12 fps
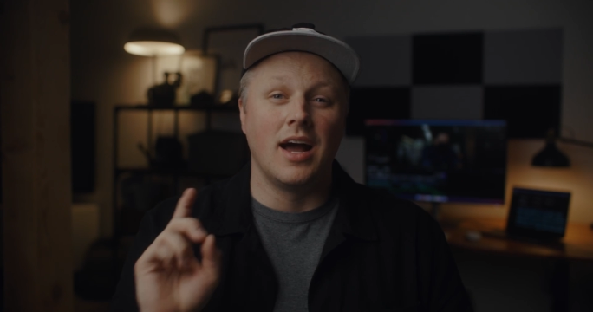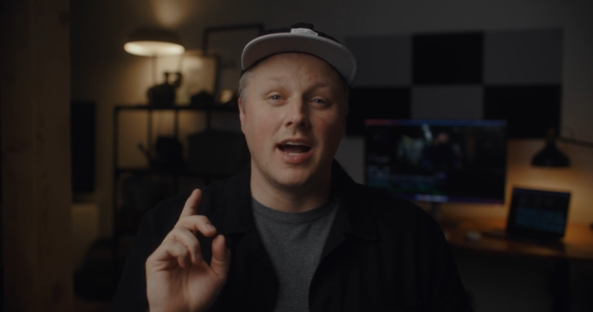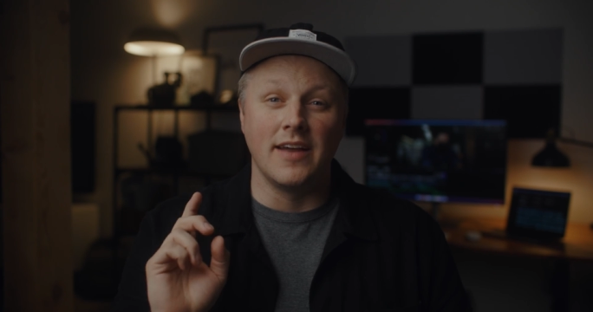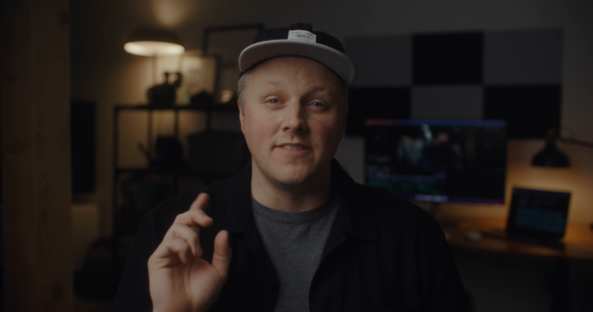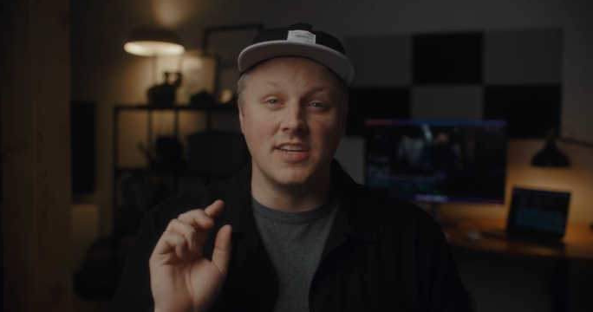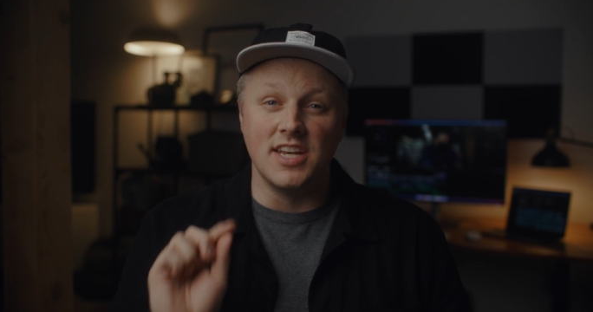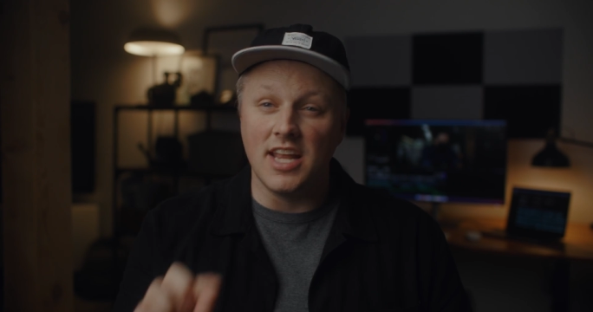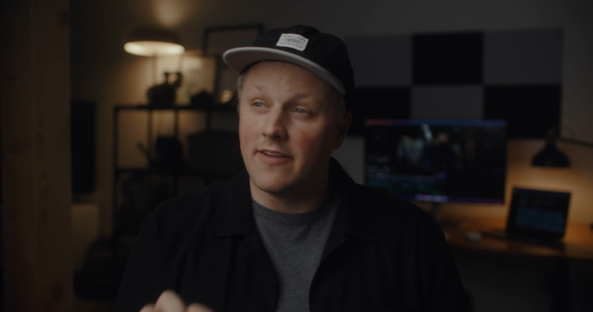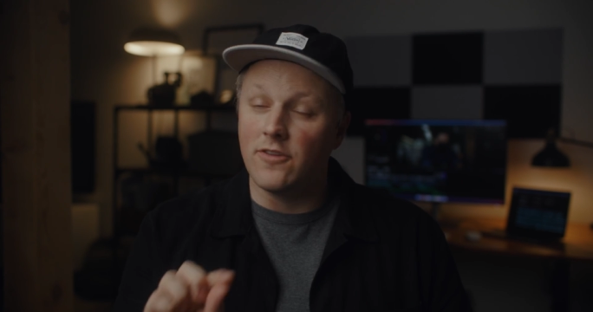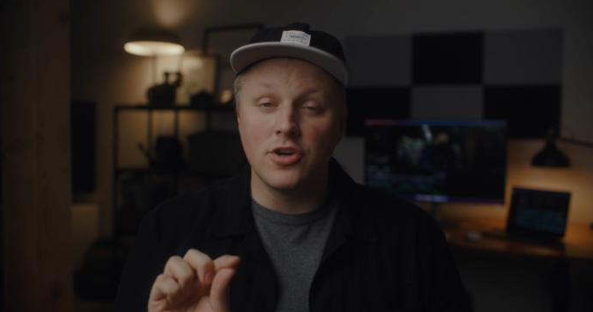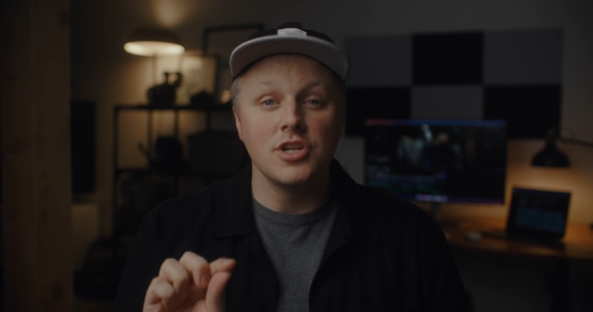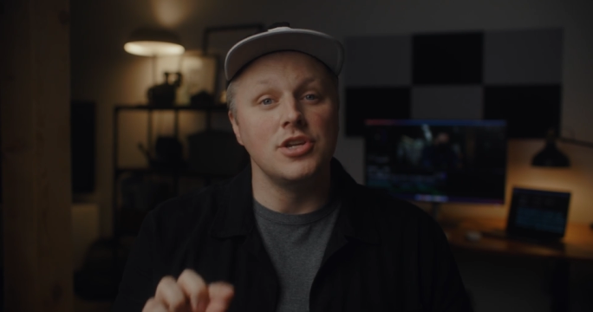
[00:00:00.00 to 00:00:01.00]
I've
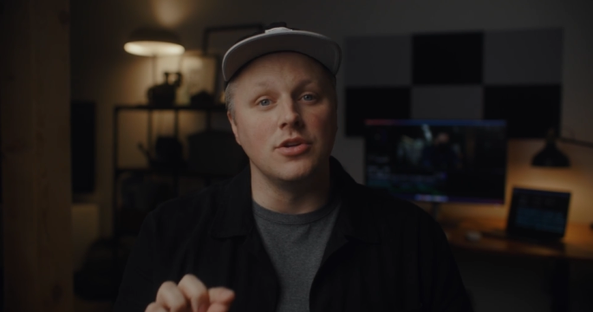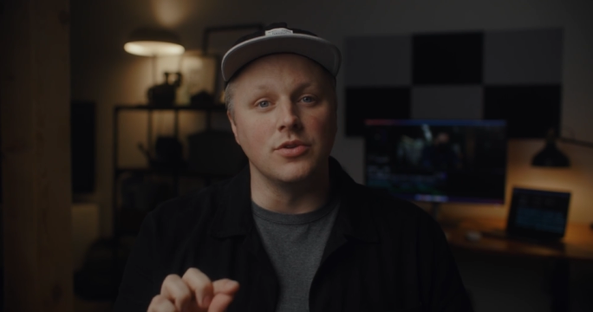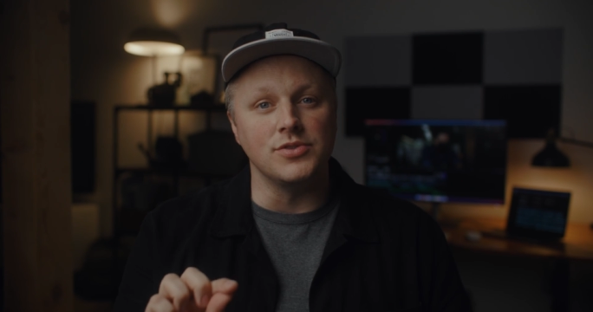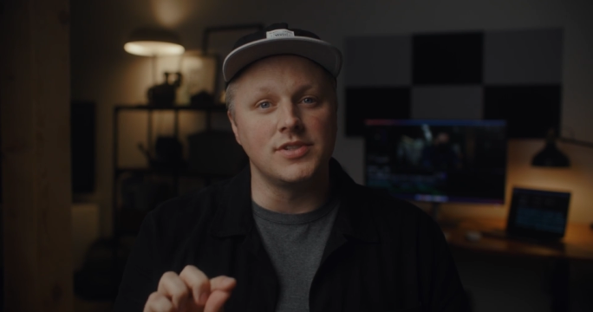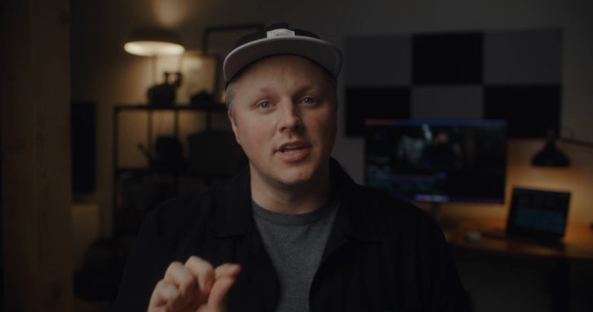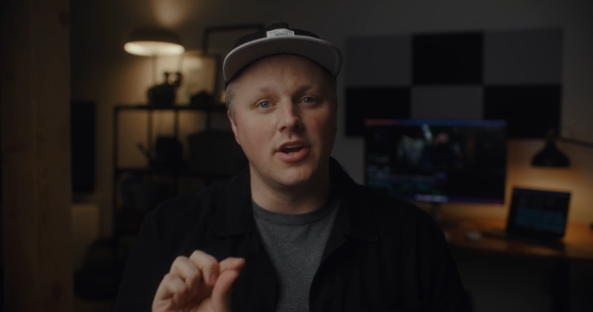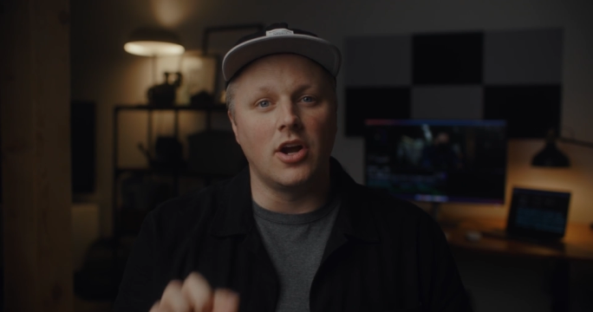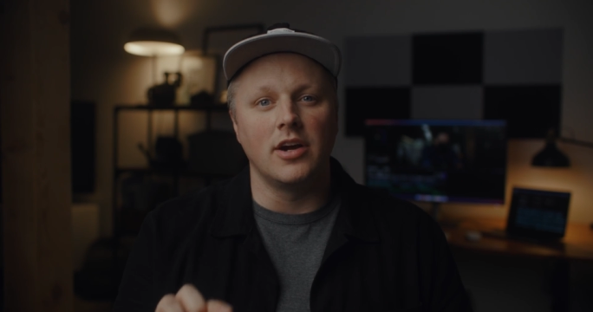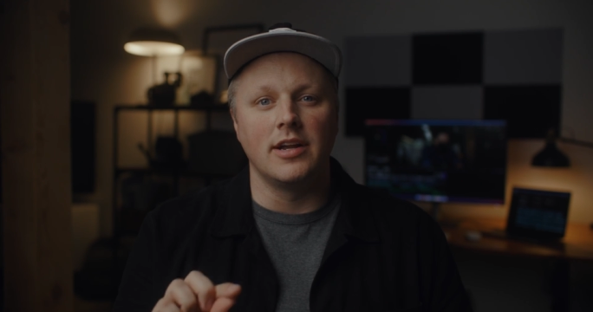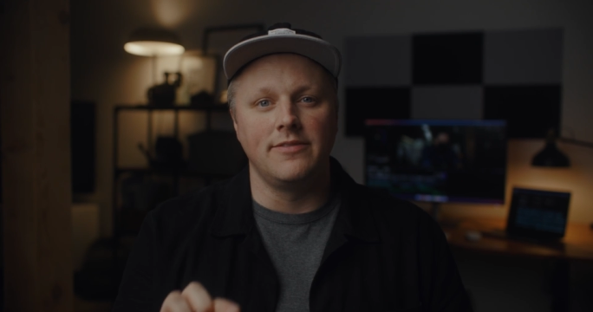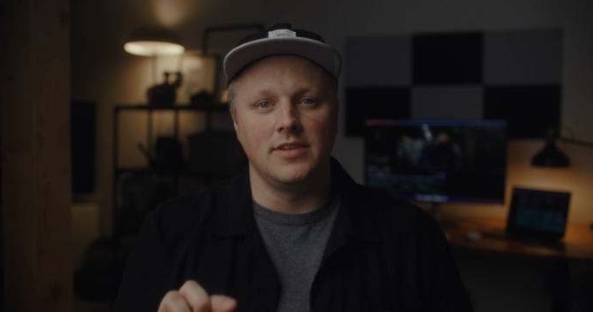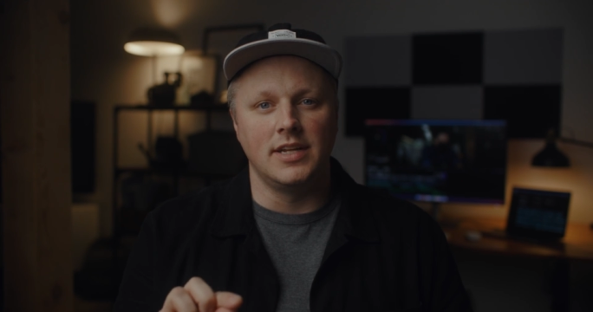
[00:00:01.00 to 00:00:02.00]
never used an
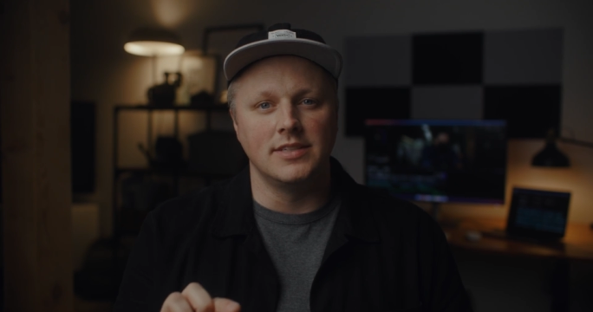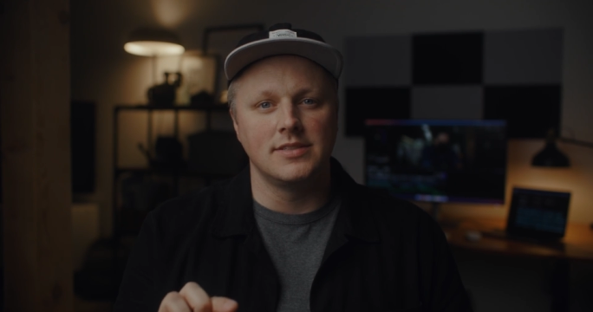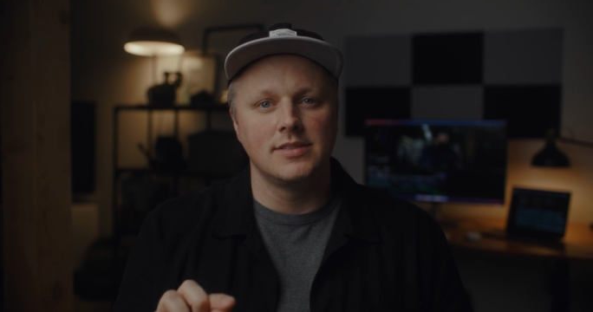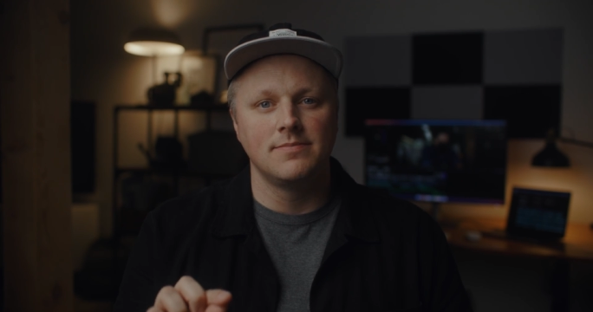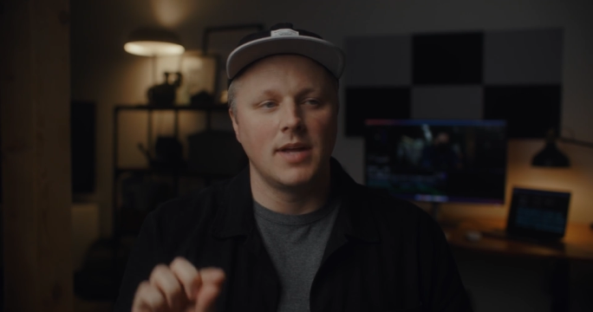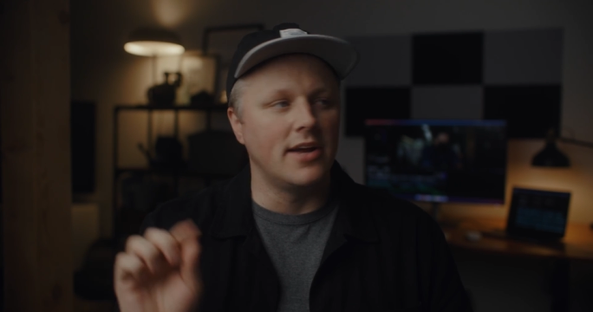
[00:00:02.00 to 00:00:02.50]
RF lens.